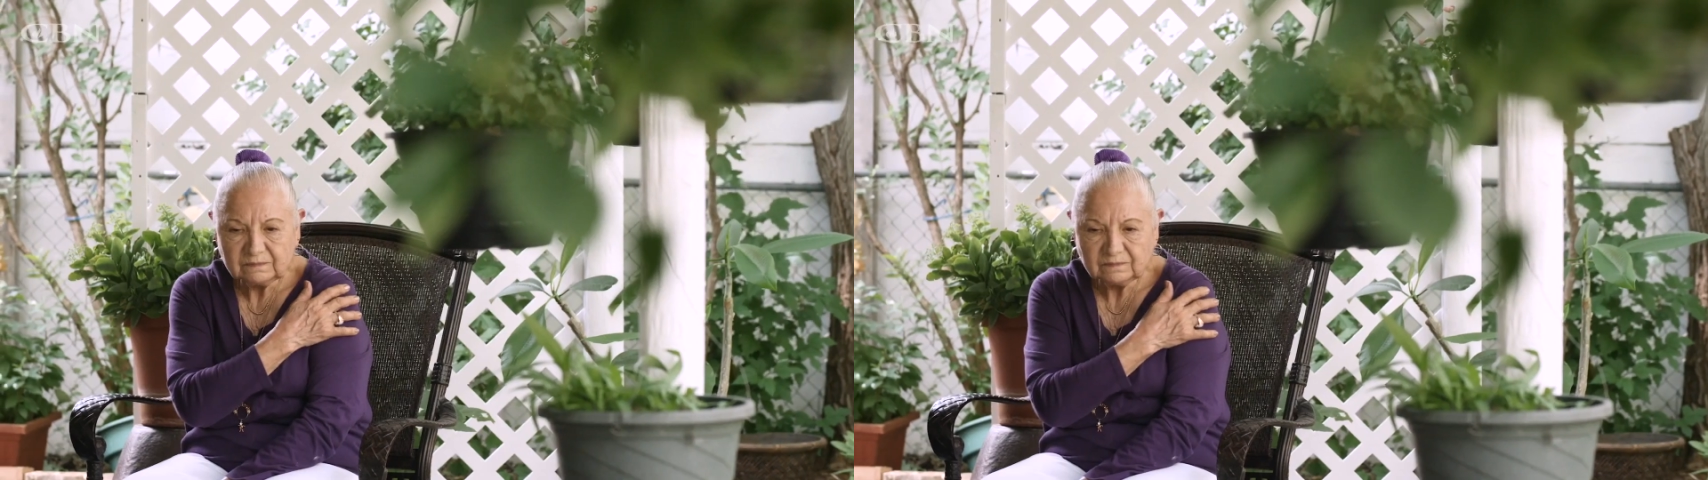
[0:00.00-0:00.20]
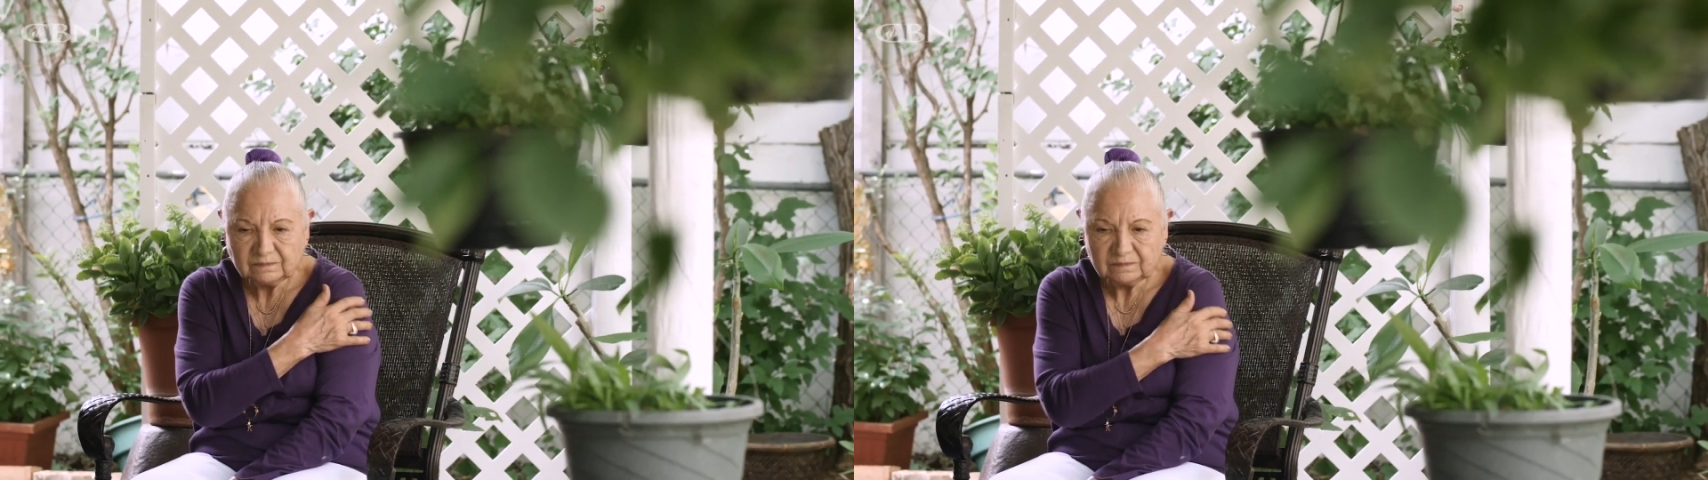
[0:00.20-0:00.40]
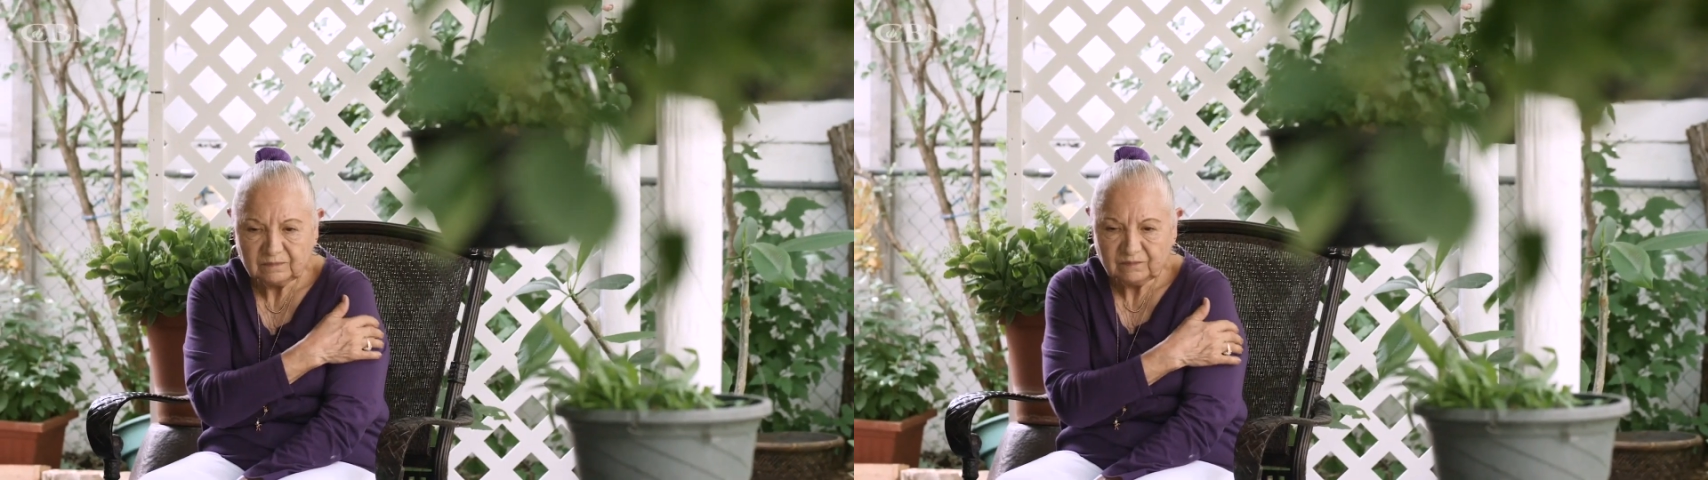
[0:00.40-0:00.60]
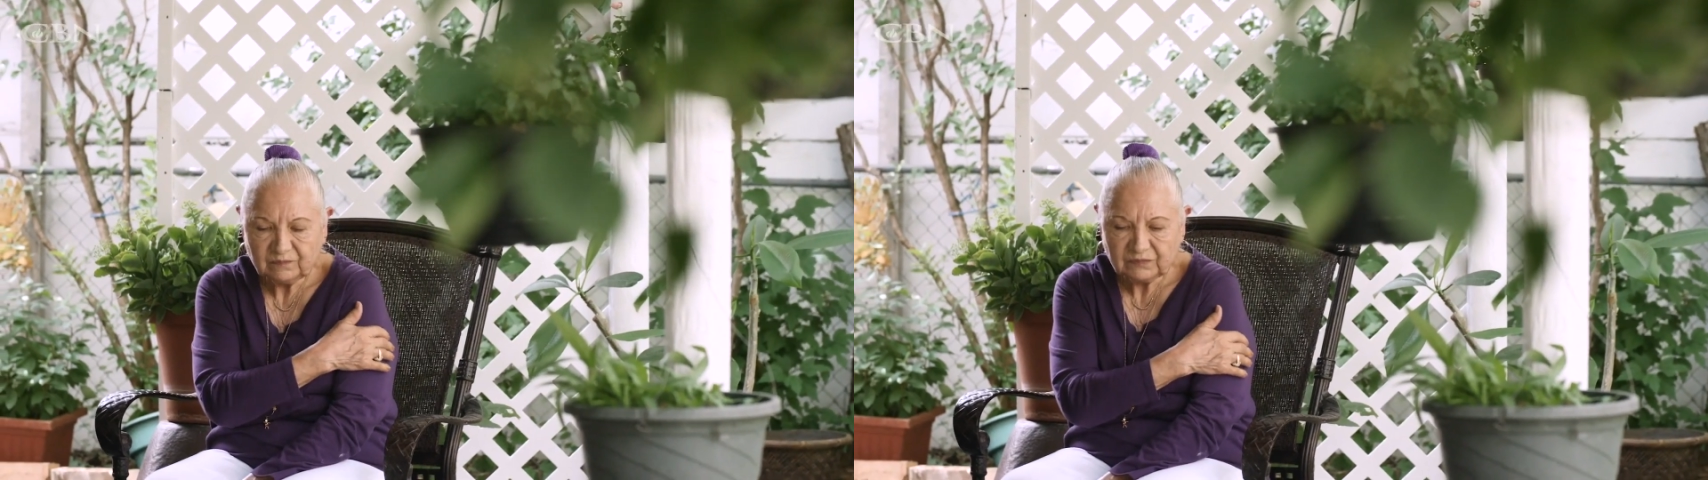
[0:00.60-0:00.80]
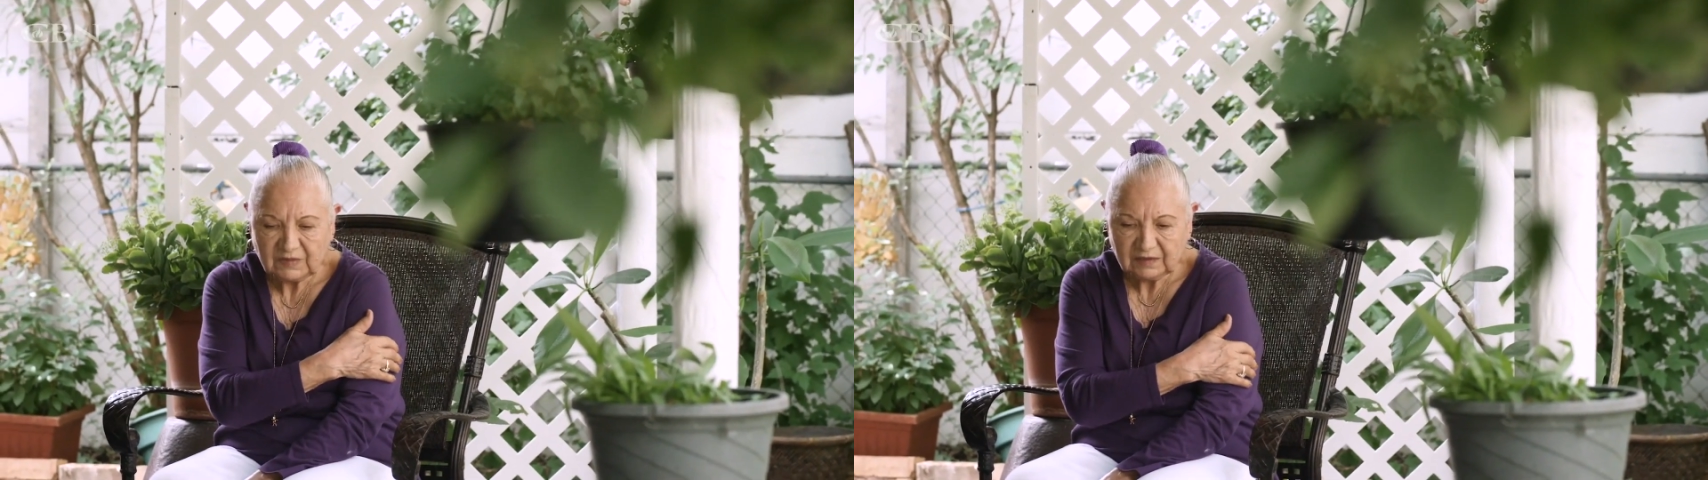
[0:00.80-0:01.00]
crazy thing
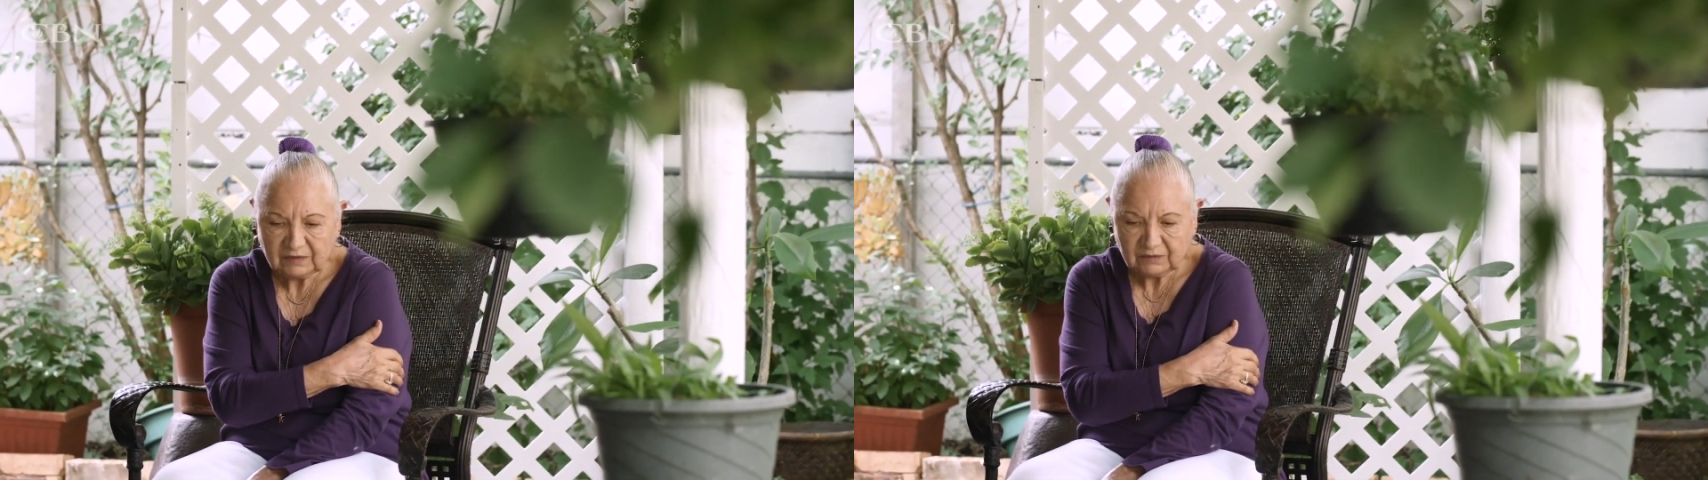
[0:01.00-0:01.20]
anymore. I got to